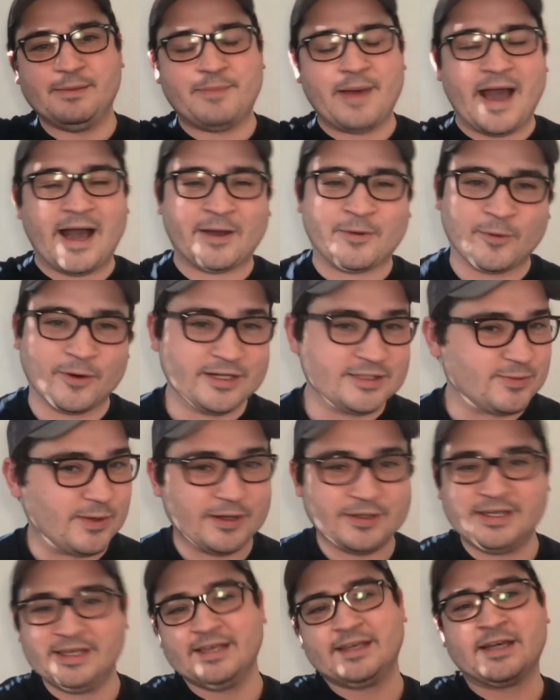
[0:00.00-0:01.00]
backwards while
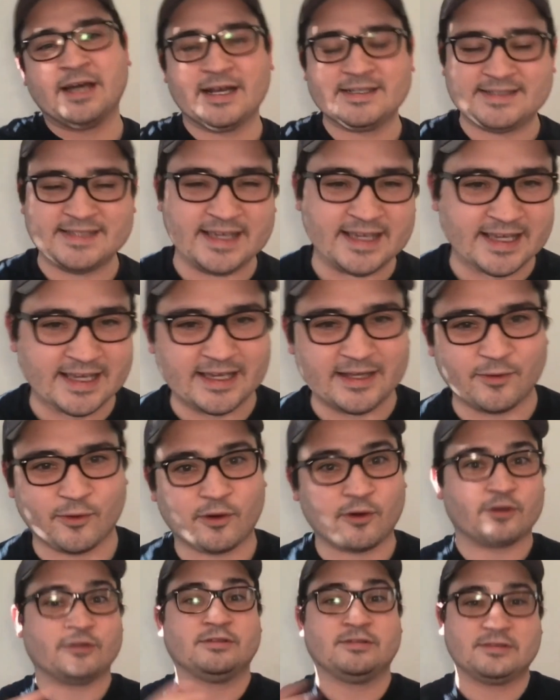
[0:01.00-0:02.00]
he cuts in
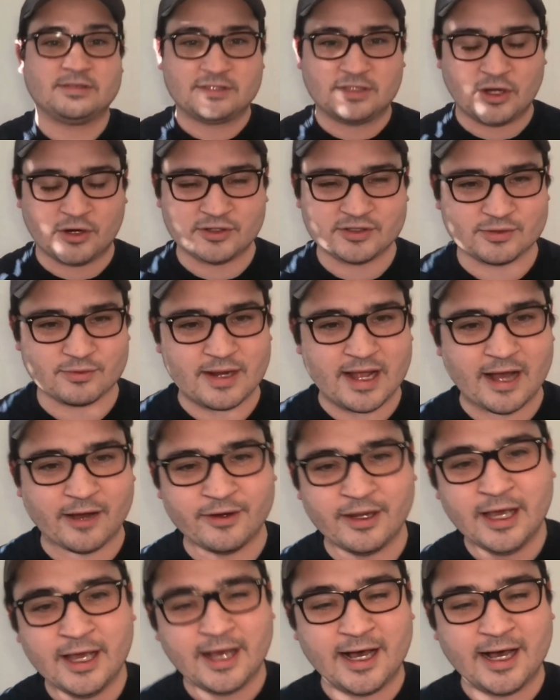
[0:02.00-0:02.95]
or turns around